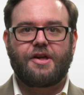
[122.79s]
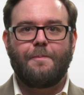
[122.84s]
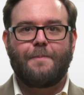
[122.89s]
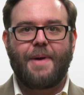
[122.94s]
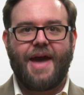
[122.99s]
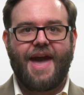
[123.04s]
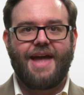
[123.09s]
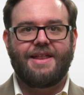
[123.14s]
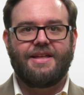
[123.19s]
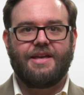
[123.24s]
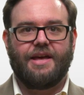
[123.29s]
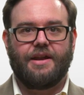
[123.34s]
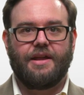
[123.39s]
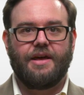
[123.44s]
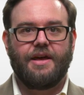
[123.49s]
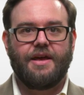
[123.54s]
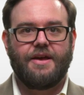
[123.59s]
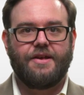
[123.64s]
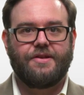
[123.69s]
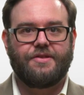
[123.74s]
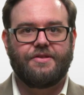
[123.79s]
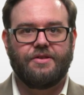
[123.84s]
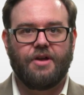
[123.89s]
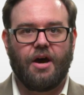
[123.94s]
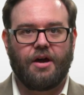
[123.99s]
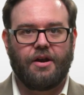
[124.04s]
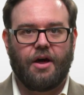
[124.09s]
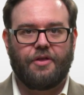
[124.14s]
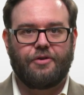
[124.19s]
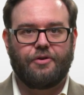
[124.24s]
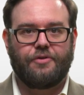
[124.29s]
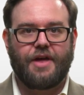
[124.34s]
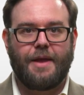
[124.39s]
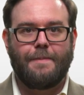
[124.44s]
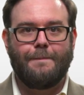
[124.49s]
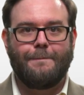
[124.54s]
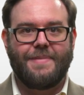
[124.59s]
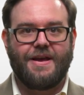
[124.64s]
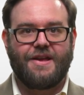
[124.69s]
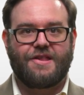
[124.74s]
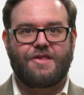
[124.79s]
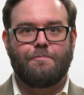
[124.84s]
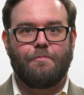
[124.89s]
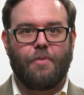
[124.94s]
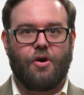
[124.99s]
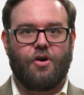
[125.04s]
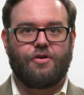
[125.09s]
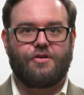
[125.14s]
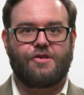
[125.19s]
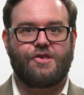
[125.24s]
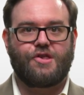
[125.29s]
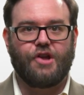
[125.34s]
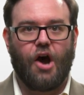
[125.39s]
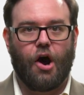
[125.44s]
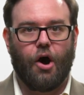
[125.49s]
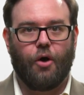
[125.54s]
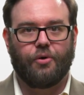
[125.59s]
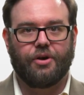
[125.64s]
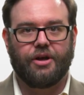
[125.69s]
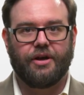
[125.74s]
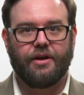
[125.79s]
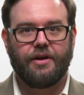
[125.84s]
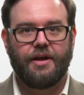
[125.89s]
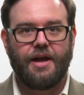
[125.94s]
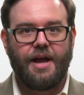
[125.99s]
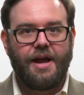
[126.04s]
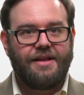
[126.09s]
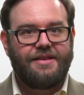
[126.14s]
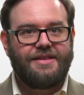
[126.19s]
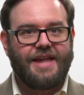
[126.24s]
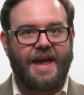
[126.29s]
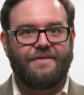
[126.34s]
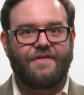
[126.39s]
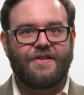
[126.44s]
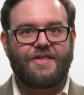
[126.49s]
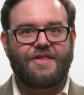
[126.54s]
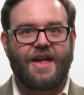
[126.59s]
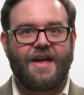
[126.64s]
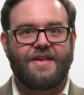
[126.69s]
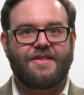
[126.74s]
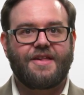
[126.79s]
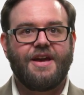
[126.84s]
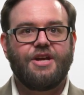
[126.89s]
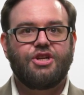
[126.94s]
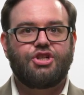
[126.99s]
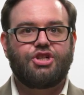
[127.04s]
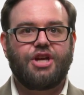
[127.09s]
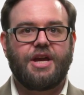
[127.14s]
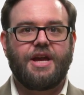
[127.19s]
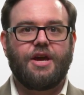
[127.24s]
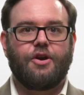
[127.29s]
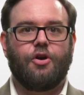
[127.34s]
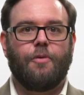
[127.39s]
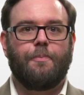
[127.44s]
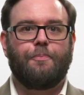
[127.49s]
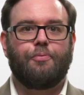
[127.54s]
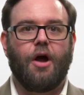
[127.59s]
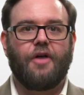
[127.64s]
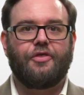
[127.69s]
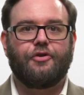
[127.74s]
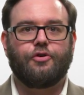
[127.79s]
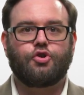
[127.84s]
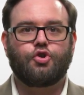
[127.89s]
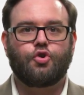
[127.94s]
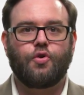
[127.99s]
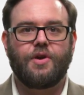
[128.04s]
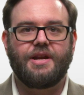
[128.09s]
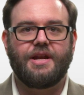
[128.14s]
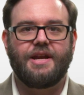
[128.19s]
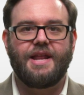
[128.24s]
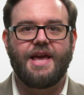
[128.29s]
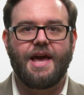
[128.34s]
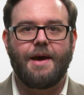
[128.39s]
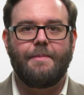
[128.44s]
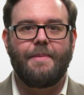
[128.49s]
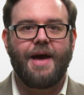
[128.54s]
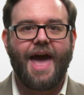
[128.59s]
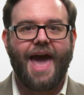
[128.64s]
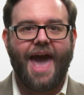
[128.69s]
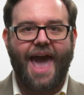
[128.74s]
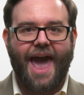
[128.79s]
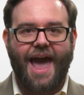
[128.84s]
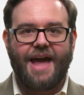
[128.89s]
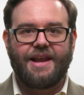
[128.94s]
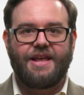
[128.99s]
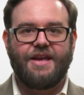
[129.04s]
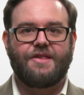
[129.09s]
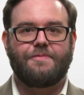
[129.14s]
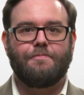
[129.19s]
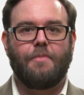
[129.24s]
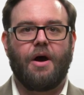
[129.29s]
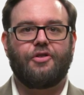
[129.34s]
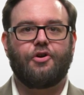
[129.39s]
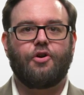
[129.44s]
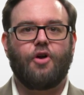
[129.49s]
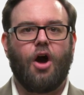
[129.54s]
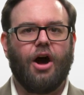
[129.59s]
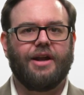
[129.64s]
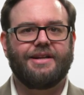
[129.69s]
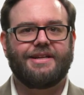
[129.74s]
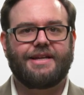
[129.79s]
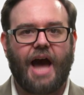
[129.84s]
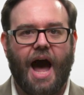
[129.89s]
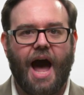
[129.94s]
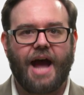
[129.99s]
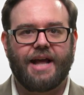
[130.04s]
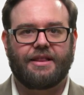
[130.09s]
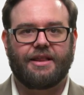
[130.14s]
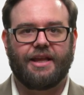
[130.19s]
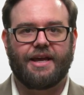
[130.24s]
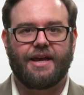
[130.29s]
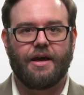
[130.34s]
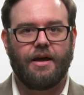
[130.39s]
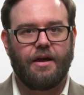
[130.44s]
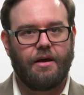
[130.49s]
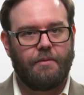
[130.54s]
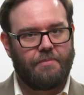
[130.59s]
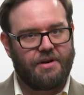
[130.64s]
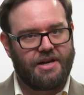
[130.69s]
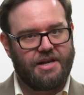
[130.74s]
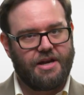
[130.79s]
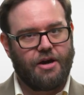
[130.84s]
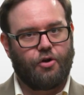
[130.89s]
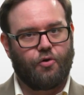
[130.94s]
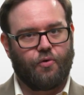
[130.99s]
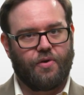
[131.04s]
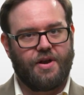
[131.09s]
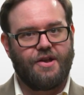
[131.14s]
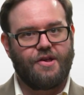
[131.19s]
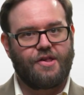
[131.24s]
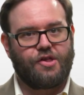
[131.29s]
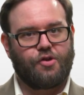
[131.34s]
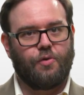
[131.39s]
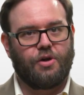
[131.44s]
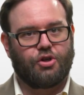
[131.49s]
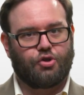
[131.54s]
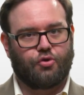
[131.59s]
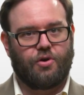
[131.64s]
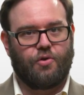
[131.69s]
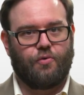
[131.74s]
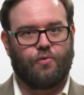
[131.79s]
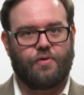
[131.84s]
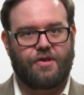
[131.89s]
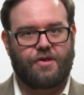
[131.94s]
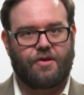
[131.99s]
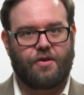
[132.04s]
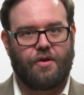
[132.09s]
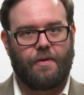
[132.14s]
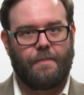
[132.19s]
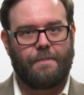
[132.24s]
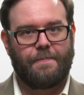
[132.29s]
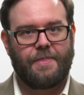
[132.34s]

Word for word: companion is none other than Miss Murdstone. David says she and her brother treated him and his mother unkindly, but he agrees to a truce.